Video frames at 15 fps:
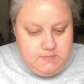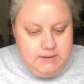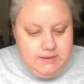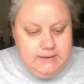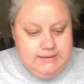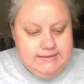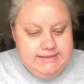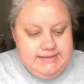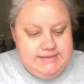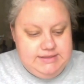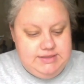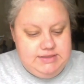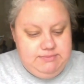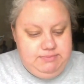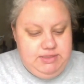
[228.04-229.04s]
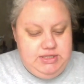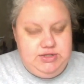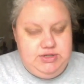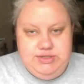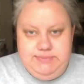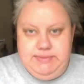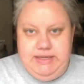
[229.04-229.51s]
I'll insert some
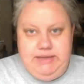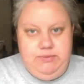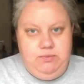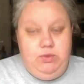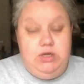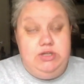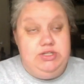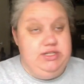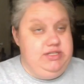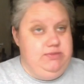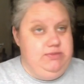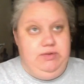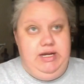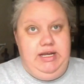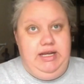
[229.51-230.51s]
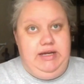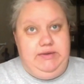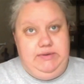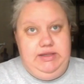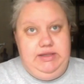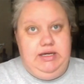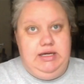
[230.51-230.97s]
pictures, but we're just right now
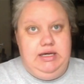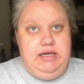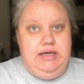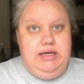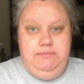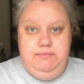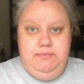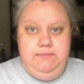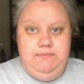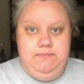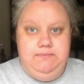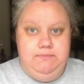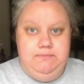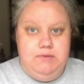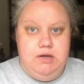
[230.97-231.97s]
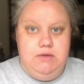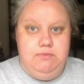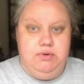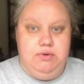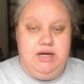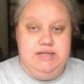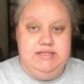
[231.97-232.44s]
in the
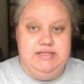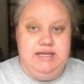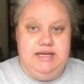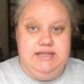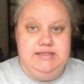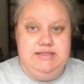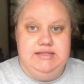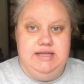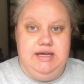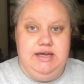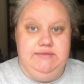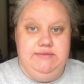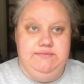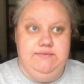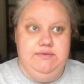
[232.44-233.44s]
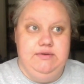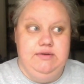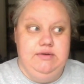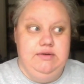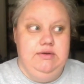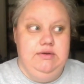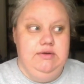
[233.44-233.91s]
process of
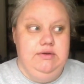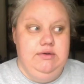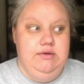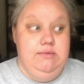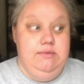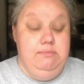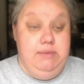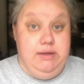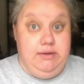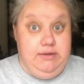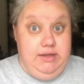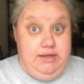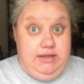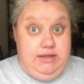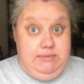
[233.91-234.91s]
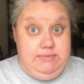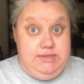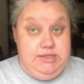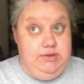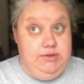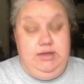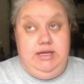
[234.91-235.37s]
building them,
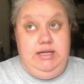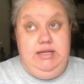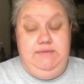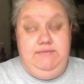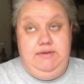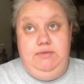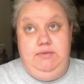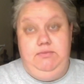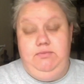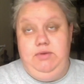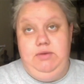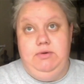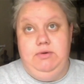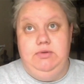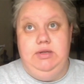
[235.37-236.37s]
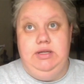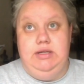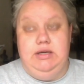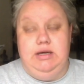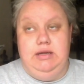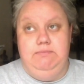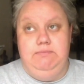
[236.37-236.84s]
so they're not even remotely
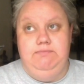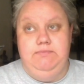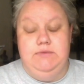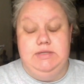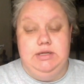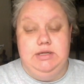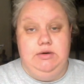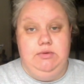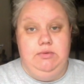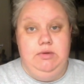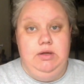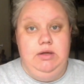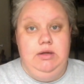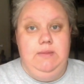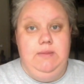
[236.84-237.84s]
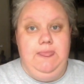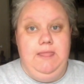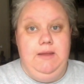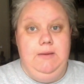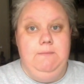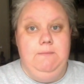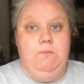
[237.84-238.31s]
done. So
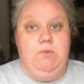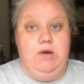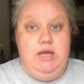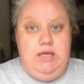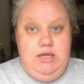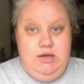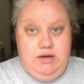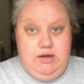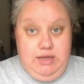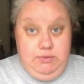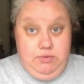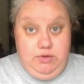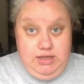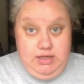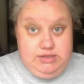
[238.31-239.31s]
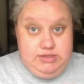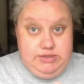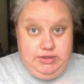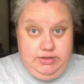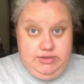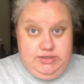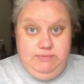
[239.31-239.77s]
right here I will insert some